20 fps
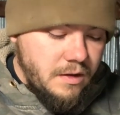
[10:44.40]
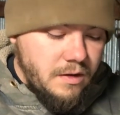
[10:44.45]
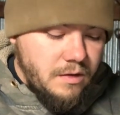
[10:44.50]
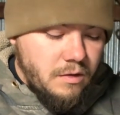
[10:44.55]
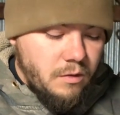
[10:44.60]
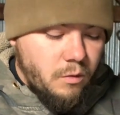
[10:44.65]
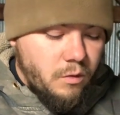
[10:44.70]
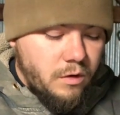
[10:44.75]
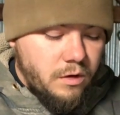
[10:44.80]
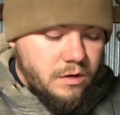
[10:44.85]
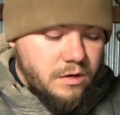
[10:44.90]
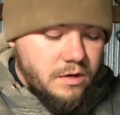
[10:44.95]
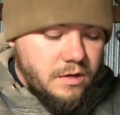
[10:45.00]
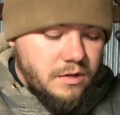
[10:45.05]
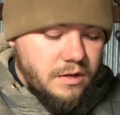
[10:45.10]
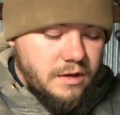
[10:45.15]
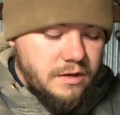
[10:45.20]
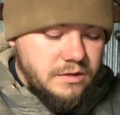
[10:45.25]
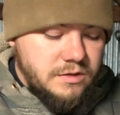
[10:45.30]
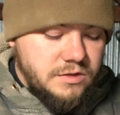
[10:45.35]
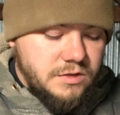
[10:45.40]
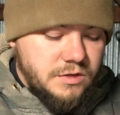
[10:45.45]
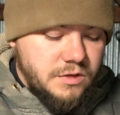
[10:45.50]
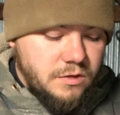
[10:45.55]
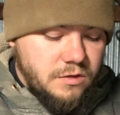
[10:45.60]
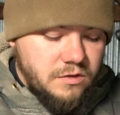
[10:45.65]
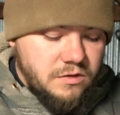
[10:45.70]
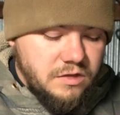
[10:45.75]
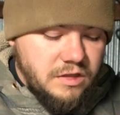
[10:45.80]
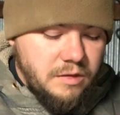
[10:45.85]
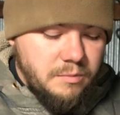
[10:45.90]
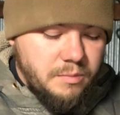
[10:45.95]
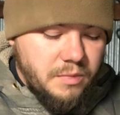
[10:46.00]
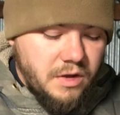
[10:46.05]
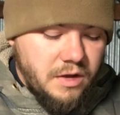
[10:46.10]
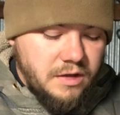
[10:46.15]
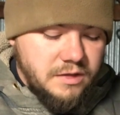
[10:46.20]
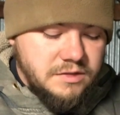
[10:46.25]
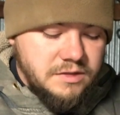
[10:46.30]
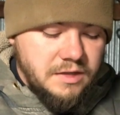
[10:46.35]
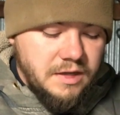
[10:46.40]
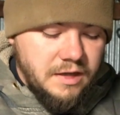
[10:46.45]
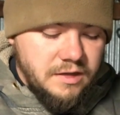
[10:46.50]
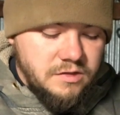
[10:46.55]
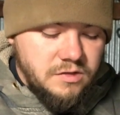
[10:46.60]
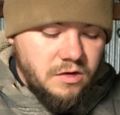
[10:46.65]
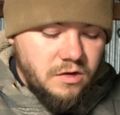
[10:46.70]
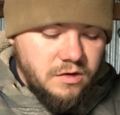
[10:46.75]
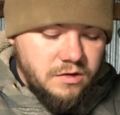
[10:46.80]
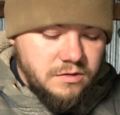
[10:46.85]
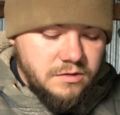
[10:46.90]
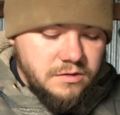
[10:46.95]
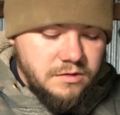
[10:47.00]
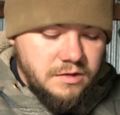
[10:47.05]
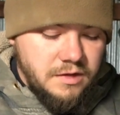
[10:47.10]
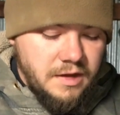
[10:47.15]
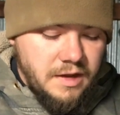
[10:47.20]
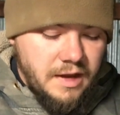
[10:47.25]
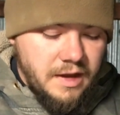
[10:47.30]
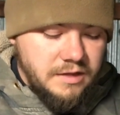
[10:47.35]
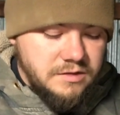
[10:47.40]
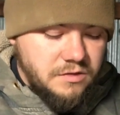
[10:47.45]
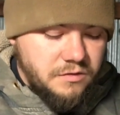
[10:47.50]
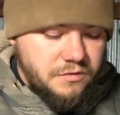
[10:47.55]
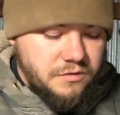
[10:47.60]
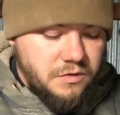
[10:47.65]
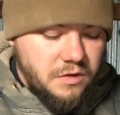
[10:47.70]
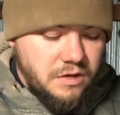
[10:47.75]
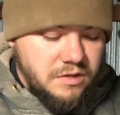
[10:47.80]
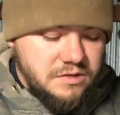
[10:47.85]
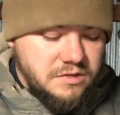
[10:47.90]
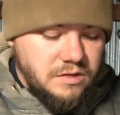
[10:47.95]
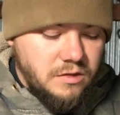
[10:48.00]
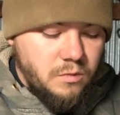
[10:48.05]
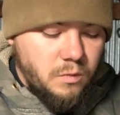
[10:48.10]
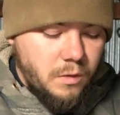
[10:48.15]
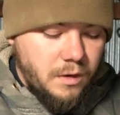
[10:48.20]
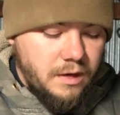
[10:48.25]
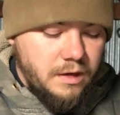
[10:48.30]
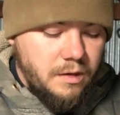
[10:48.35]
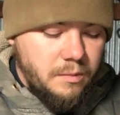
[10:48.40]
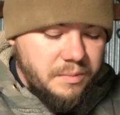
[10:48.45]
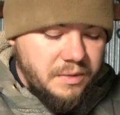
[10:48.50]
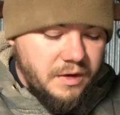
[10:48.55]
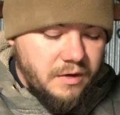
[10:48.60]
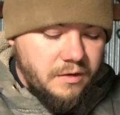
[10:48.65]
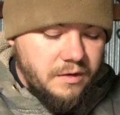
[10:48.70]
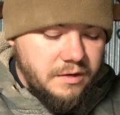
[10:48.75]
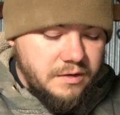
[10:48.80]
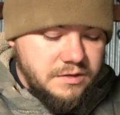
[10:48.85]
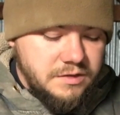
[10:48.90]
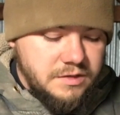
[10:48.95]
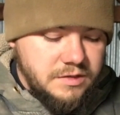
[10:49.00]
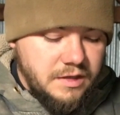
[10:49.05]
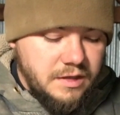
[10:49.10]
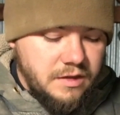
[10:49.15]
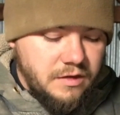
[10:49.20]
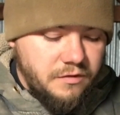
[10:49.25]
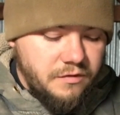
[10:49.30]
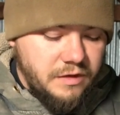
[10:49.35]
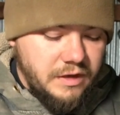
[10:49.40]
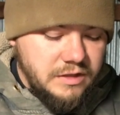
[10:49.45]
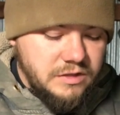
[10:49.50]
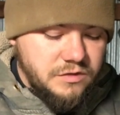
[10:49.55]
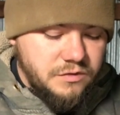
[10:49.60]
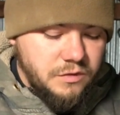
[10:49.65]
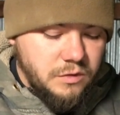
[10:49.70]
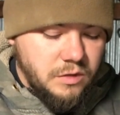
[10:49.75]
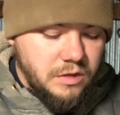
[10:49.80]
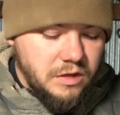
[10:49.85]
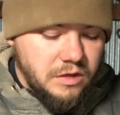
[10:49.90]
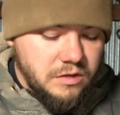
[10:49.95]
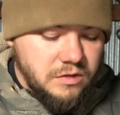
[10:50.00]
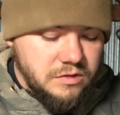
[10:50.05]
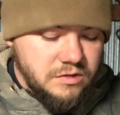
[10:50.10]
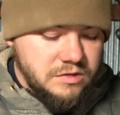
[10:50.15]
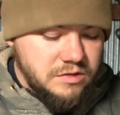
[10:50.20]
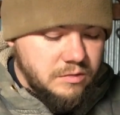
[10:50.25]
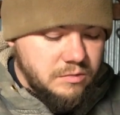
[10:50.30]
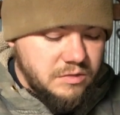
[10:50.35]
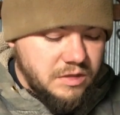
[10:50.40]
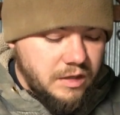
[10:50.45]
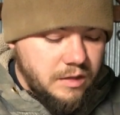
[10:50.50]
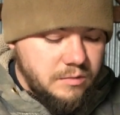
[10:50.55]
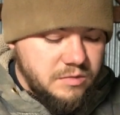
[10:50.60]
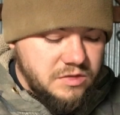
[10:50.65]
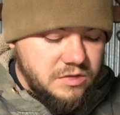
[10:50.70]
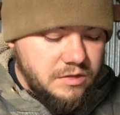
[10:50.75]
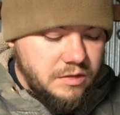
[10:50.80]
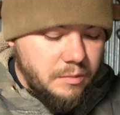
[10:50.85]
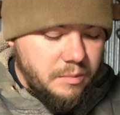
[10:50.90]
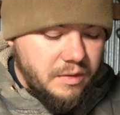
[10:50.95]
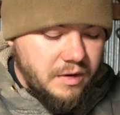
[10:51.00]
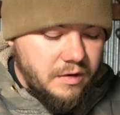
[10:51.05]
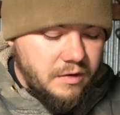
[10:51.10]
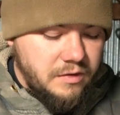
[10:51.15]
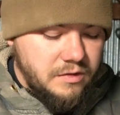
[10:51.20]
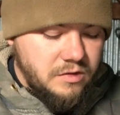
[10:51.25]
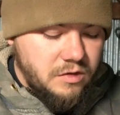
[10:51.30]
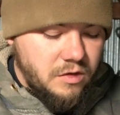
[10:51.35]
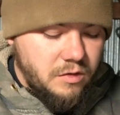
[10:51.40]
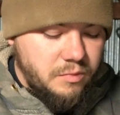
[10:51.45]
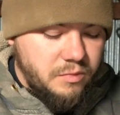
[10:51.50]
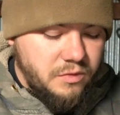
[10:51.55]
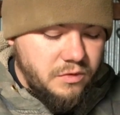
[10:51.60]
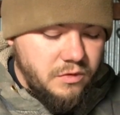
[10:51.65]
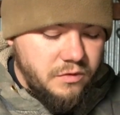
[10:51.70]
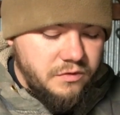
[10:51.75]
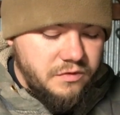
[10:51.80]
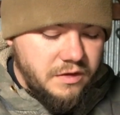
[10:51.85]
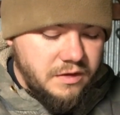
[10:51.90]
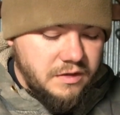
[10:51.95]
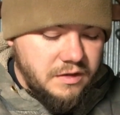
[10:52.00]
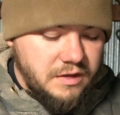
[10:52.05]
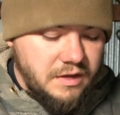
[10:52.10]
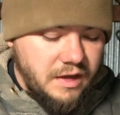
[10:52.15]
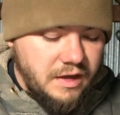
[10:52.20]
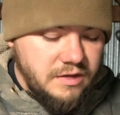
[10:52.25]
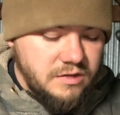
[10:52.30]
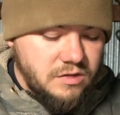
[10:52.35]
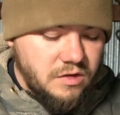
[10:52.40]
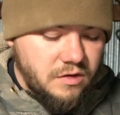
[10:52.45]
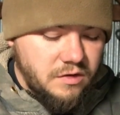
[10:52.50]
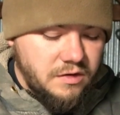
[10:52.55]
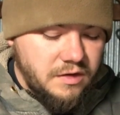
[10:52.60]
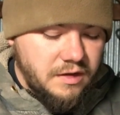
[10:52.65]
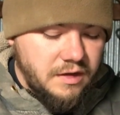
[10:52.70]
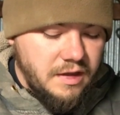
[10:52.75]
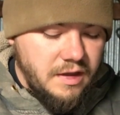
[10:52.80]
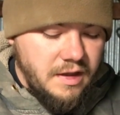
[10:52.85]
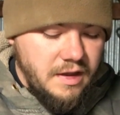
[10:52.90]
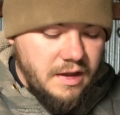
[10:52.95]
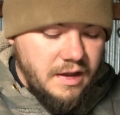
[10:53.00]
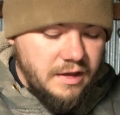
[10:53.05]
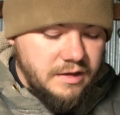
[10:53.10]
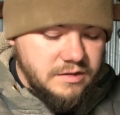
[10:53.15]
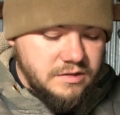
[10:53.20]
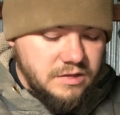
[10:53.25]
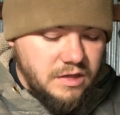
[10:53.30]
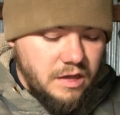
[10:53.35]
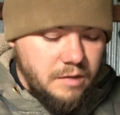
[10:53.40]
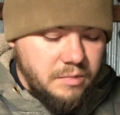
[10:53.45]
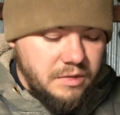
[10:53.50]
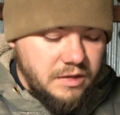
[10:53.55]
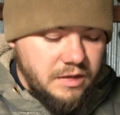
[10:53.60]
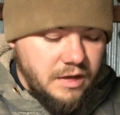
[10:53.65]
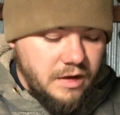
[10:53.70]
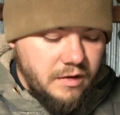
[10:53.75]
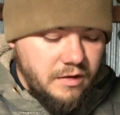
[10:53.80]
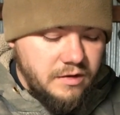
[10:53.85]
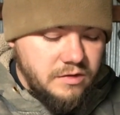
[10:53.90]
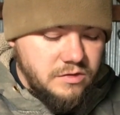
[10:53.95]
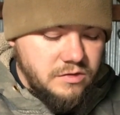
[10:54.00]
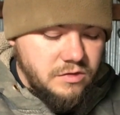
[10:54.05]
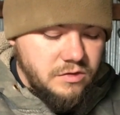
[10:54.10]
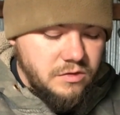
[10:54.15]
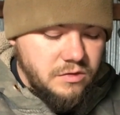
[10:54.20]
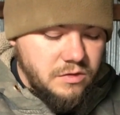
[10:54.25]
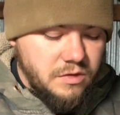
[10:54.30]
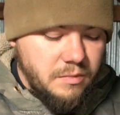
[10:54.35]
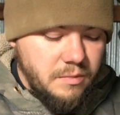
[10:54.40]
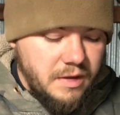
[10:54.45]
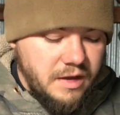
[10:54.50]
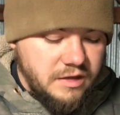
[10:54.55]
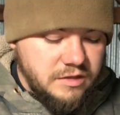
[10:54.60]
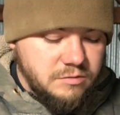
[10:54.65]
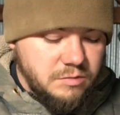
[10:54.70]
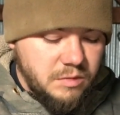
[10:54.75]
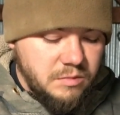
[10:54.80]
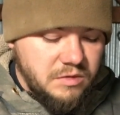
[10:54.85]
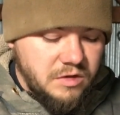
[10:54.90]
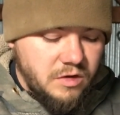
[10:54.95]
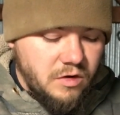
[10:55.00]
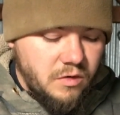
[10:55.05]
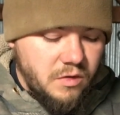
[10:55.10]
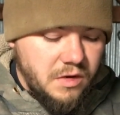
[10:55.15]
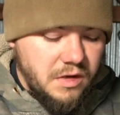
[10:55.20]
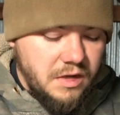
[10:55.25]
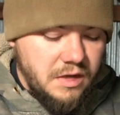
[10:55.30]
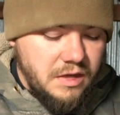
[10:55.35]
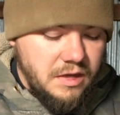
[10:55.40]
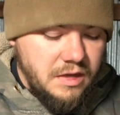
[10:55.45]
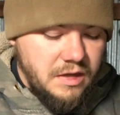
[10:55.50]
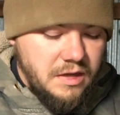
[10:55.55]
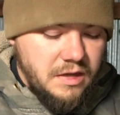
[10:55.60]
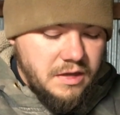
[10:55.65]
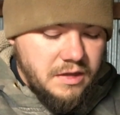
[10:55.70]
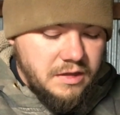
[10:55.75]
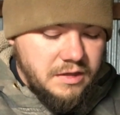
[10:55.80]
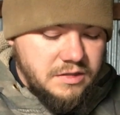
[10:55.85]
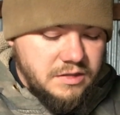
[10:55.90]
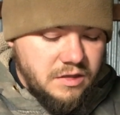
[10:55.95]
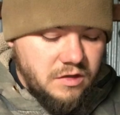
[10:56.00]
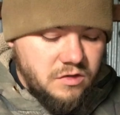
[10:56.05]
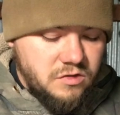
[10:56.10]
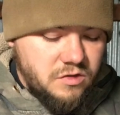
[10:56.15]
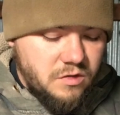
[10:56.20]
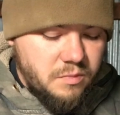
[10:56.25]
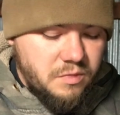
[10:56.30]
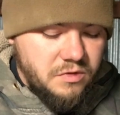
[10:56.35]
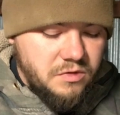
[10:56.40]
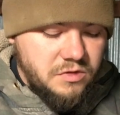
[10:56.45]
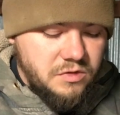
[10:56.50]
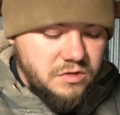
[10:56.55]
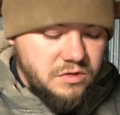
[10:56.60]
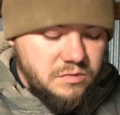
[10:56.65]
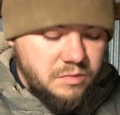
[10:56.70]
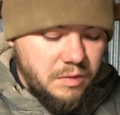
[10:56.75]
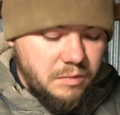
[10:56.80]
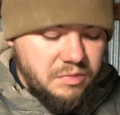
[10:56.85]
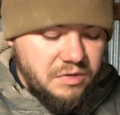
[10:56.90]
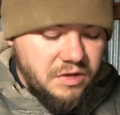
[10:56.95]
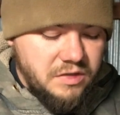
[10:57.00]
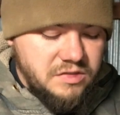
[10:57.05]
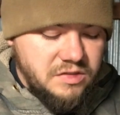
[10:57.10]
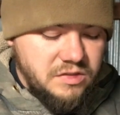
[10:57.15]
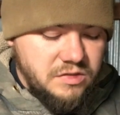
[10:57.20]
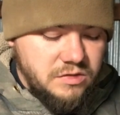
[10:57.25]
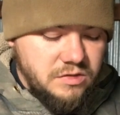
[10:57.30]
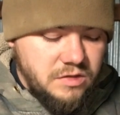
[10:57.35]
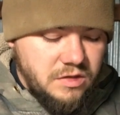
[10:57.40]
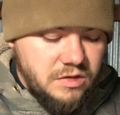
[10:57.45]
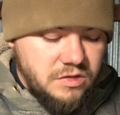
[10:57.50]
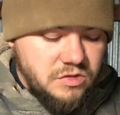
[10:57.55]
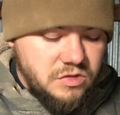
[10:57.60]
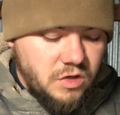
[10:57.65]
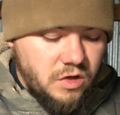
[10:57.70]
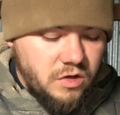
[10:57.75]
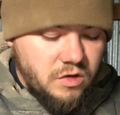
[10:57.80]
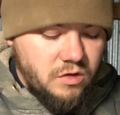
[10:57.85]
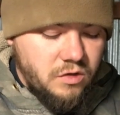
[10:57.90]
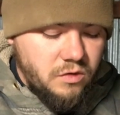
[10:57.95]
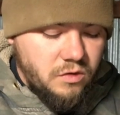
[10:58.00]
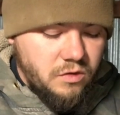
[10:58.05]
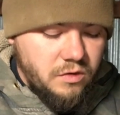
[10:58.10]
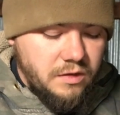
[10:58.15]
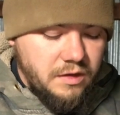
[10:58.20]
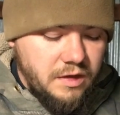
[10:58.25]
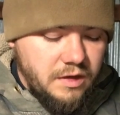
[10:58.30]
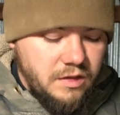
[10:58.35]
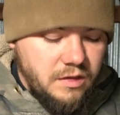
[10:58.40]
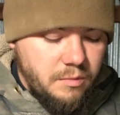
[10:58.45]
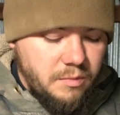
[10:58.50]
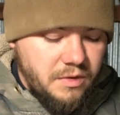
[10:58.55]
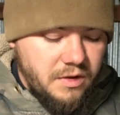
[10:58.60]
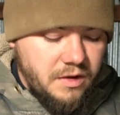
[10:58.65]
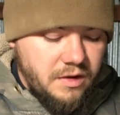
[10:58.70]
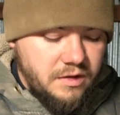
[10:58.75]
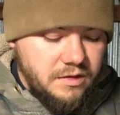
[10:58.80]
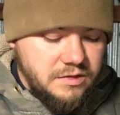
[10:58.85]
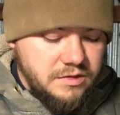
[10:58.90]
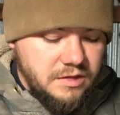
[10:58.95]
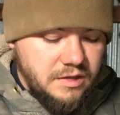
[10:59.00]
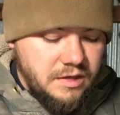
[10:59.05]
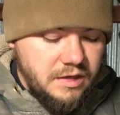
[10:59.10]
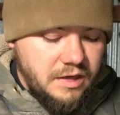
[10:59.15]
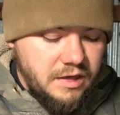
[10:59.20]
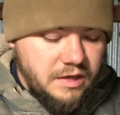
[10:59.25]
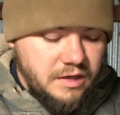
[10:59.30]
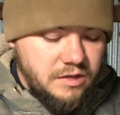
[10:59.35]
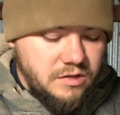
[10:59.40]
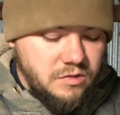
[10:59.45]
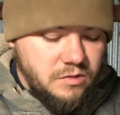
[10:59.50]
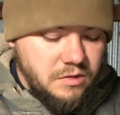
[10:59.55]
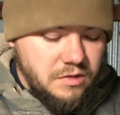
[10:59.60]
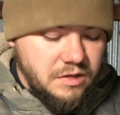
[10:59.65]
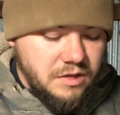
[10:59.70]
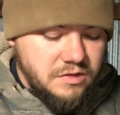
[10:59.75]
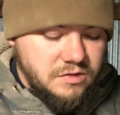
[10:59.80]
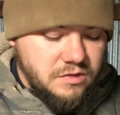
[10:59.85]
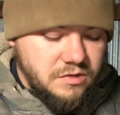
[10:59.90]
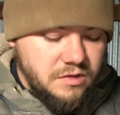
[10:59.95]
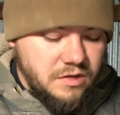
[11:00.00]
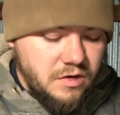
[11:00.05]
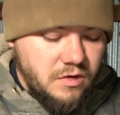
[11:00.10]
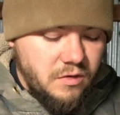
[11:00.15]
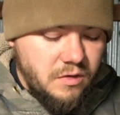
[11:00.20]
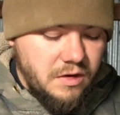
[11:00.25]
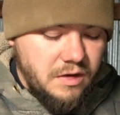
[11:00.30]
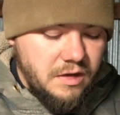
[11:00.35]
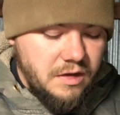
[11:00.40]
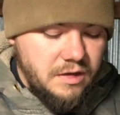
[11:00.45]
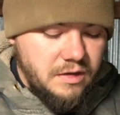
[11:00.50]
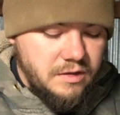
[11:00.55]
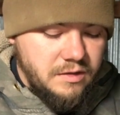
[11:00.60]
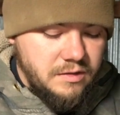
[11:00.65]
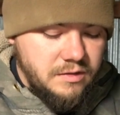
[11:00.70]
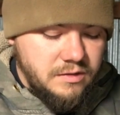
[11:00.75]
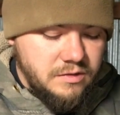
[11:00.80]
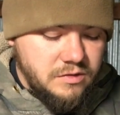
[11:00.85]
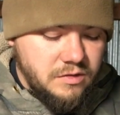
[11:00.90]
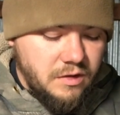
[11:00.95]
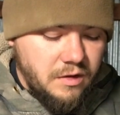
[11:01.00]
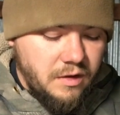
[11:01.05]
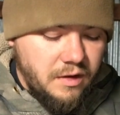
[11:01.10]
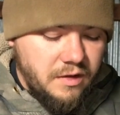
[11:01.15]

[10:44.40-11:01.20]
Work that is thoroughly box case hardened has a frosted white appearance, and the fanciful colors sometimes apparent are proof that the case hardening has not been carried to the maximum degree. These colors are produced by placing charcoal in the box and heating to a lesser degree. So I